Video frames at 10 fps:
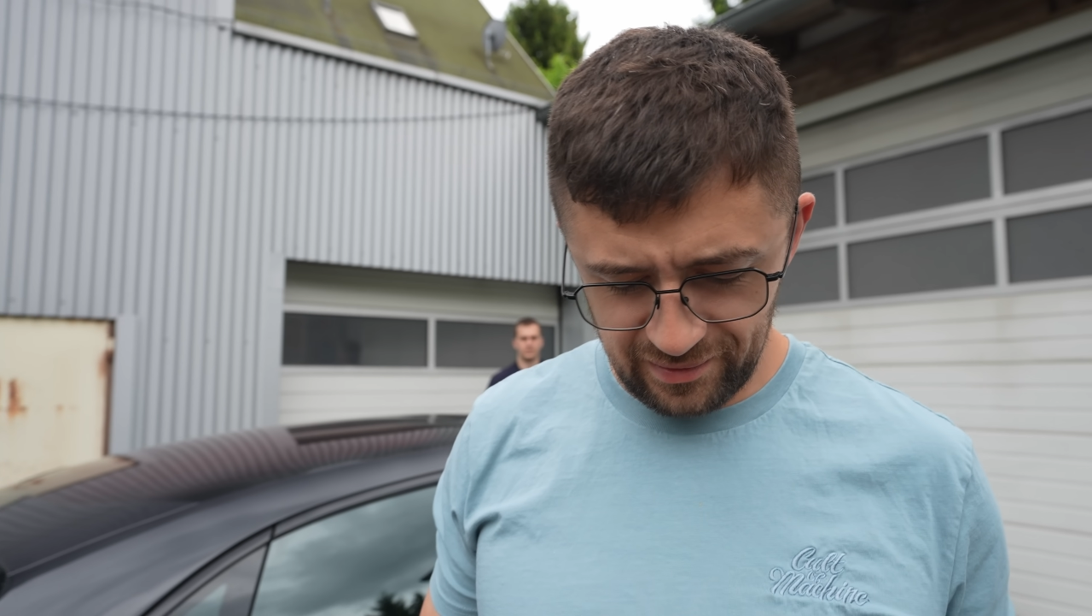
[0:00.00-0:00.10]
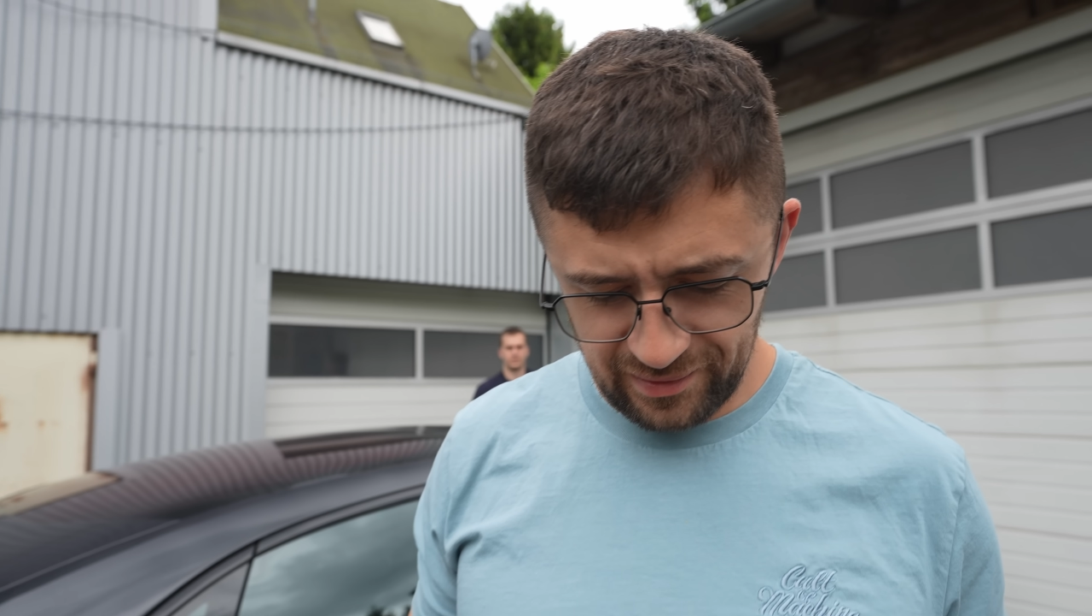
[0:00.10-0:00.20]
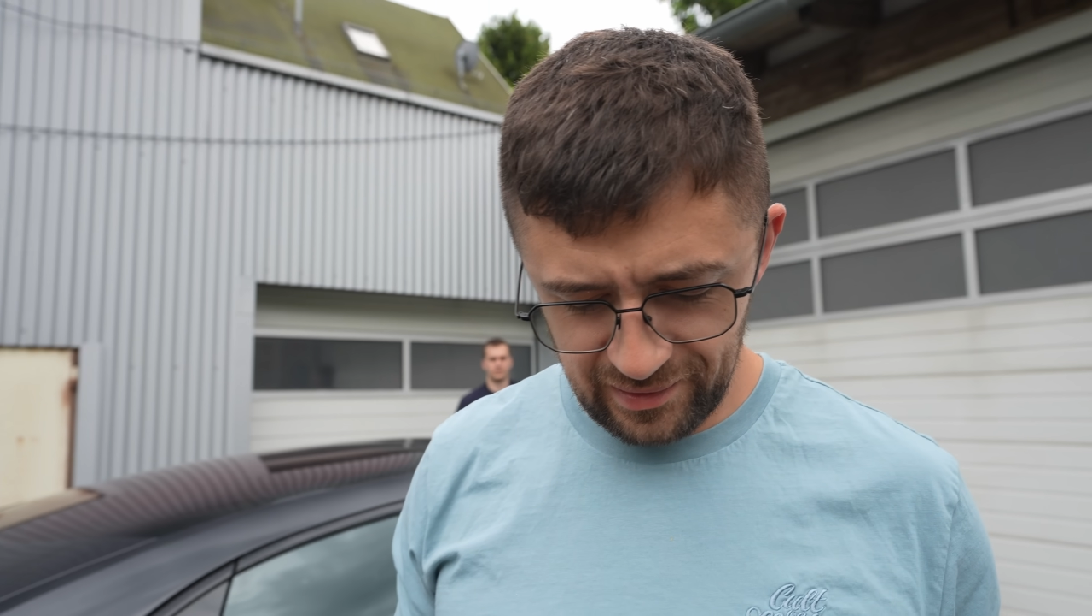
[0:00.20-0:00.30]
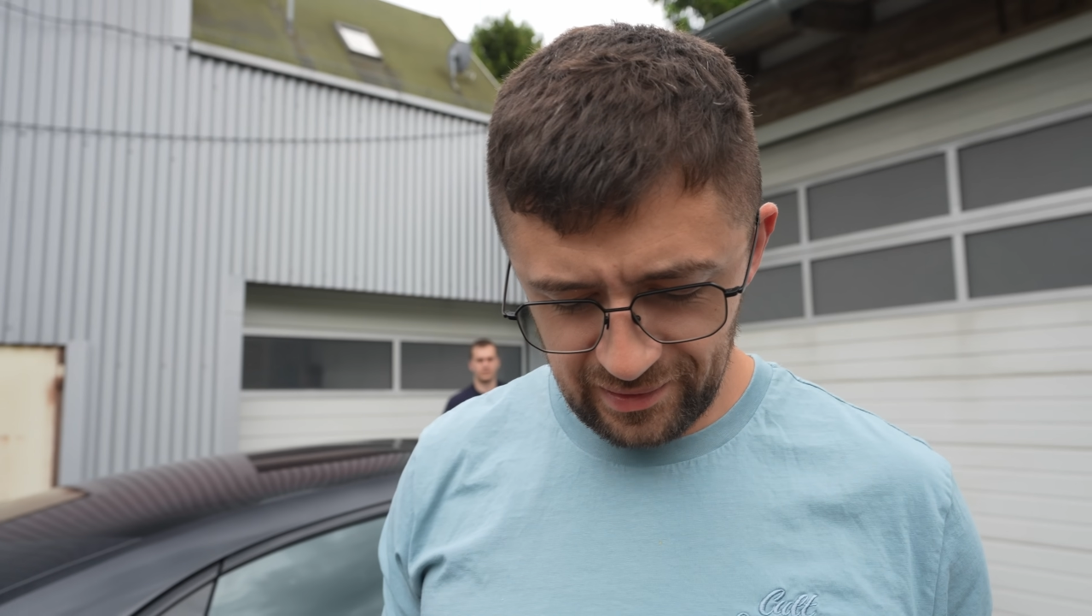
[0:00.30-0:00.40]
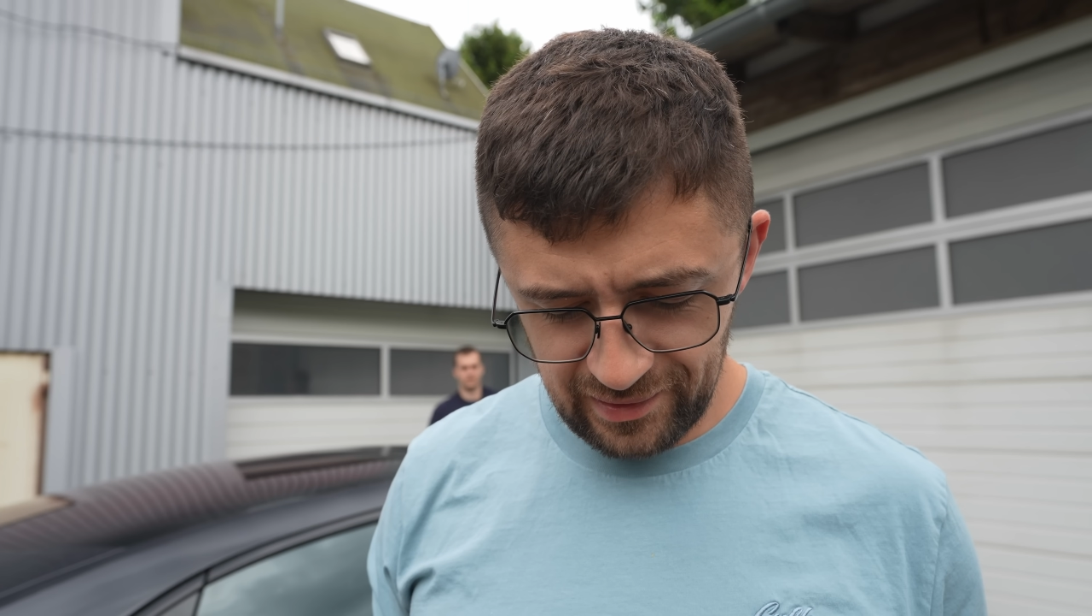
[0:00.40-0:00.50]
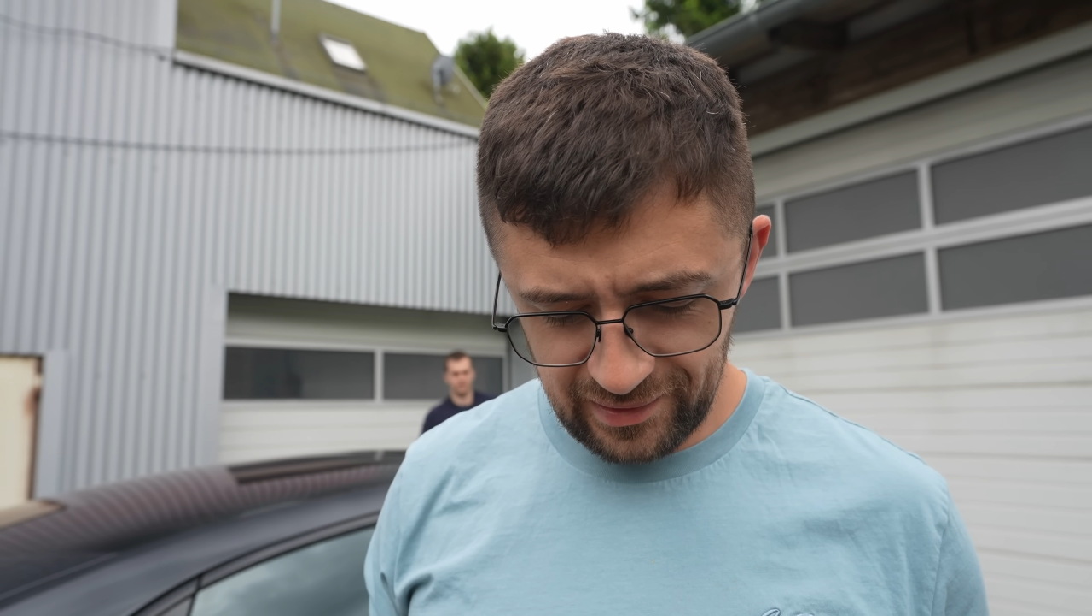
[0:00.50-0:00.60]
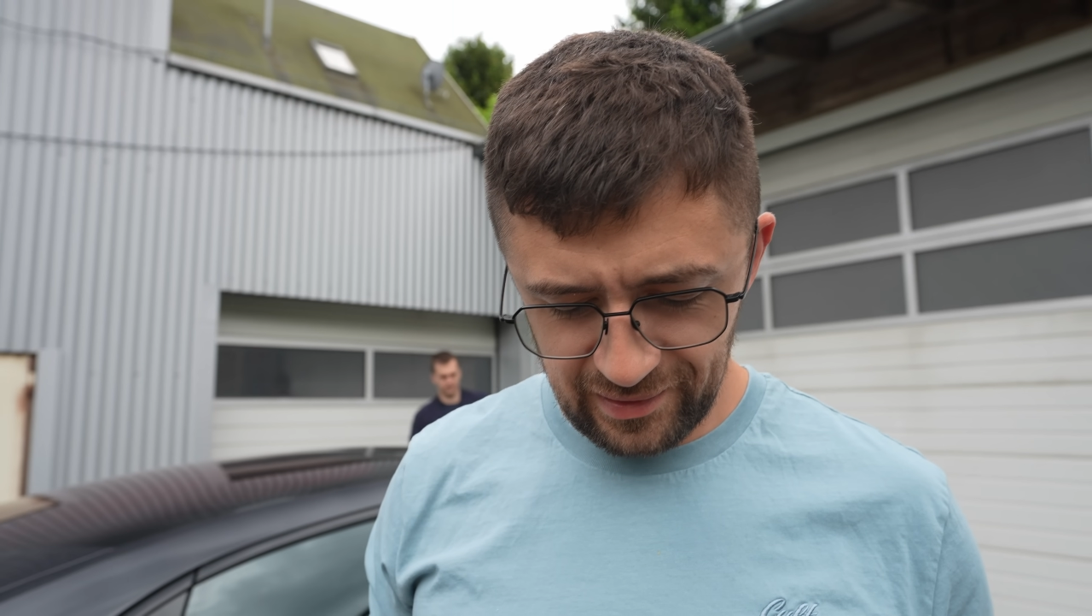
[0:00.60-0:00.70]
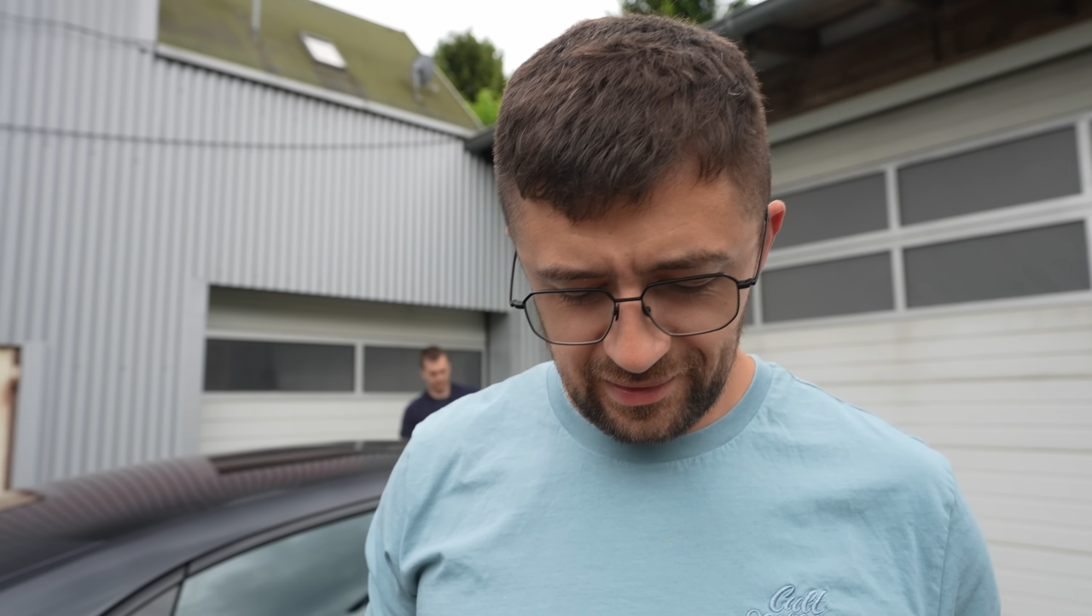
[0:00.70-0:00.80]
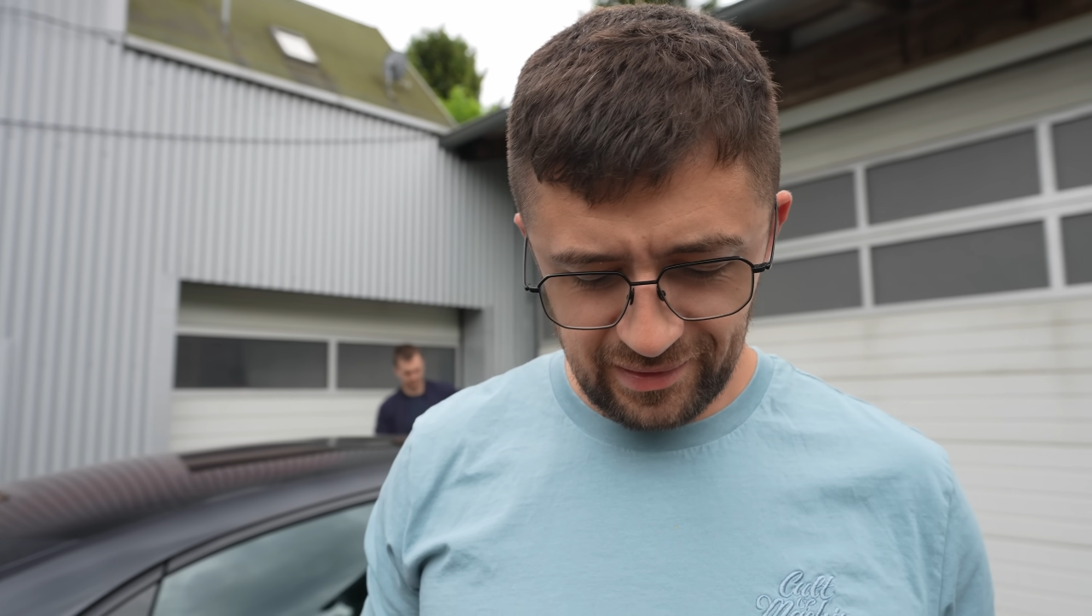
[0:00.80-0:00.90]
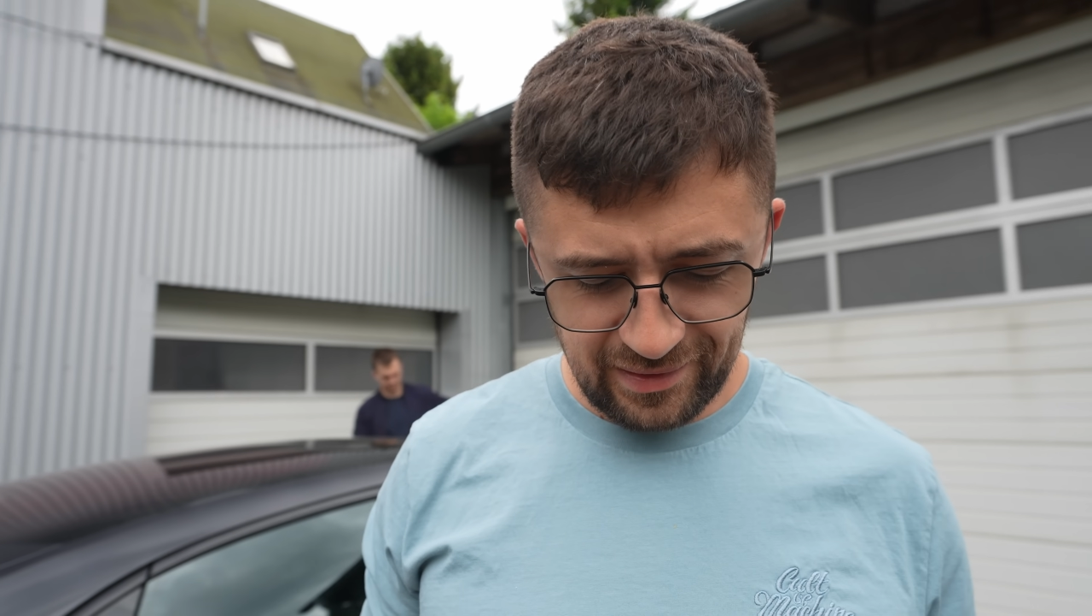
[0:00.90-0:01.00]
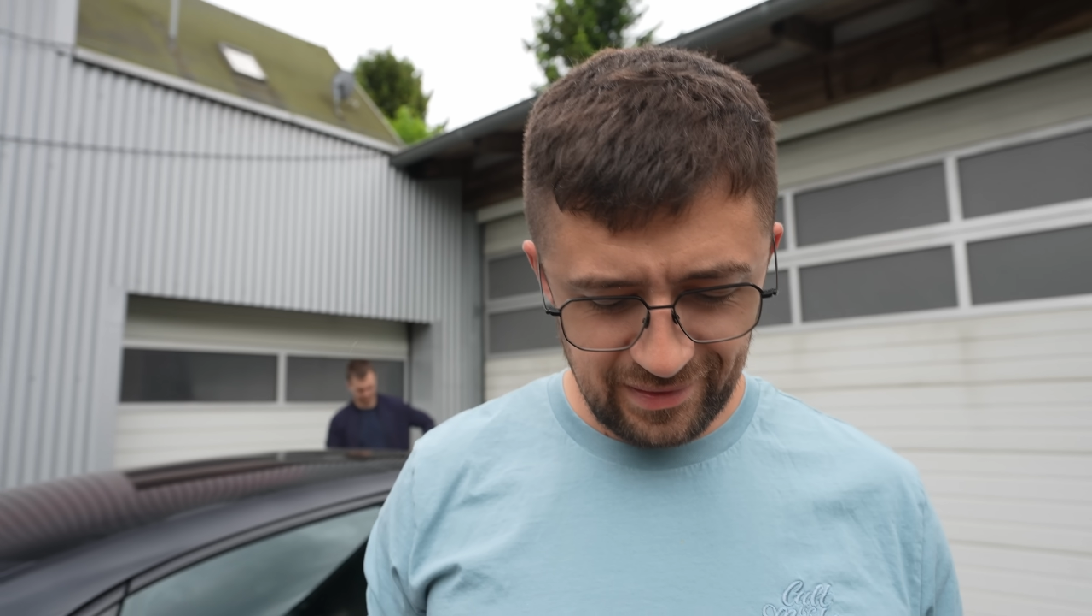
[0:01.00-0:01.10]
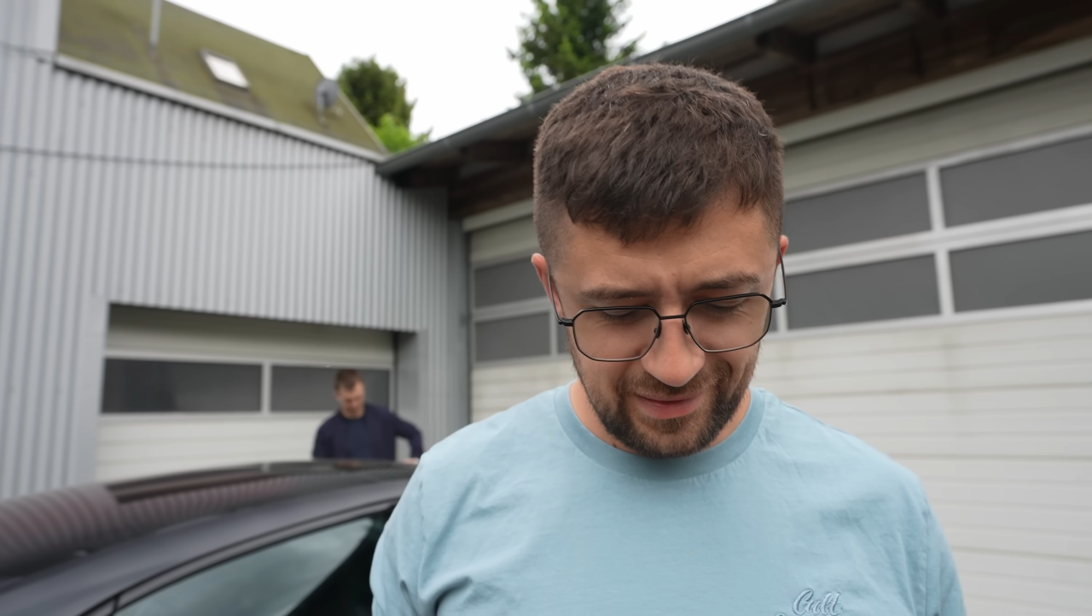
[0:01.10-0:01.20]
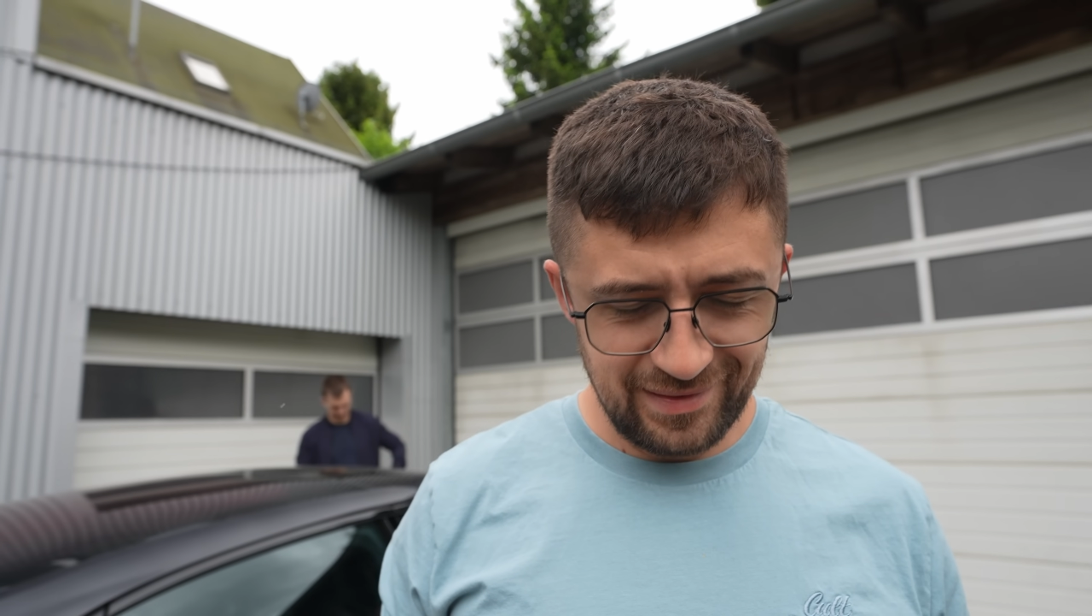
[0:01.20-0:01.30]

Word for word: of trying to swap the